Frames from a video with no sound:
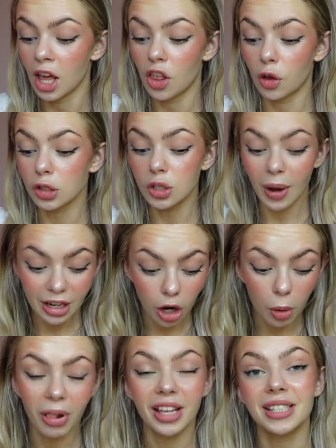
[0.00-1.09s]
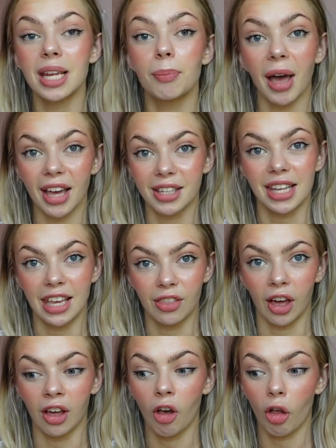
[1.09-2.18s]
They also had no plastic bags
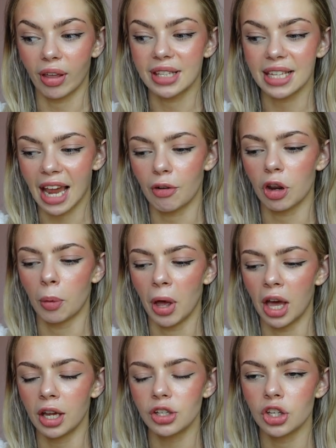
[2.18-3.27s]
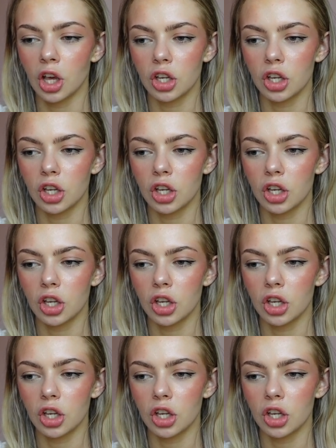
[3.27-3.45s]
either, like to carry your merch.